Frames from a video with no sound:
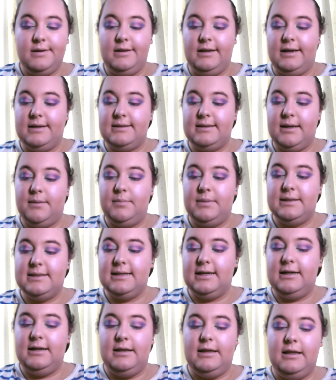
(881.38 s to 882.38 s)
That's that bit
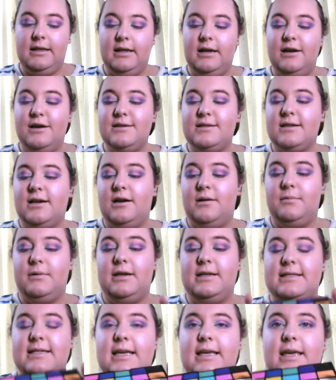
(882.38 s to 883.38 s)
done, and then the last colour I'm
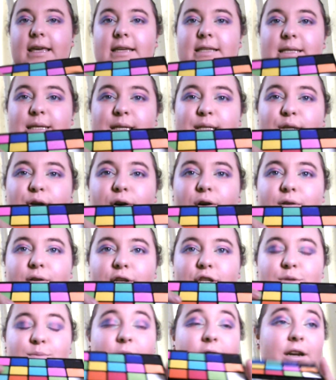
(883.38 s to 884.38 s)
going to take is this
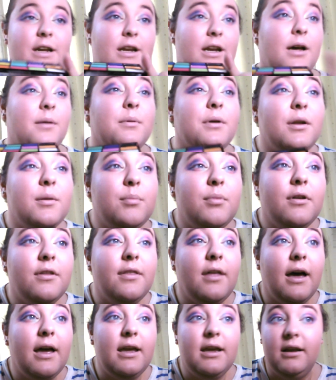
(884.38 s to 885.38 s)
orange one, and I'm going to put
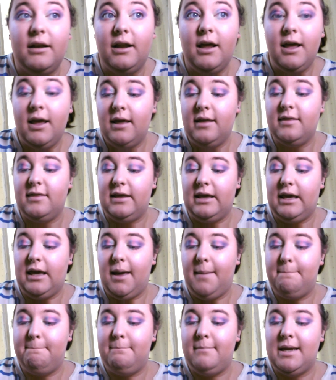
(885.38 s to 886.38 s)
that in
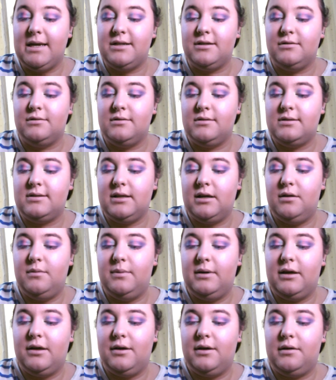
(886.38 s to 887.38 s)
the middle. So
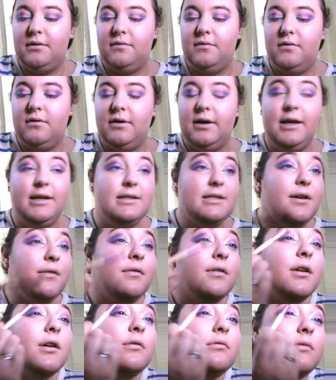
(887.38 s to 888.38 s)
we're going for a
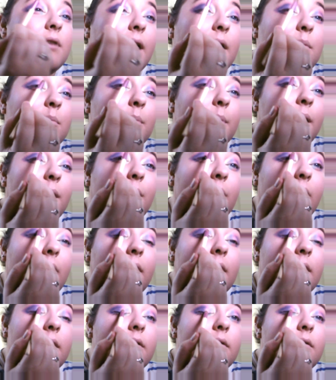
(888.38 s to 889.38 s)
definite rainbow
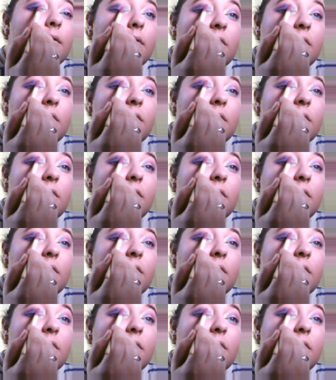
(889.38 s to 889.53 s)
eye.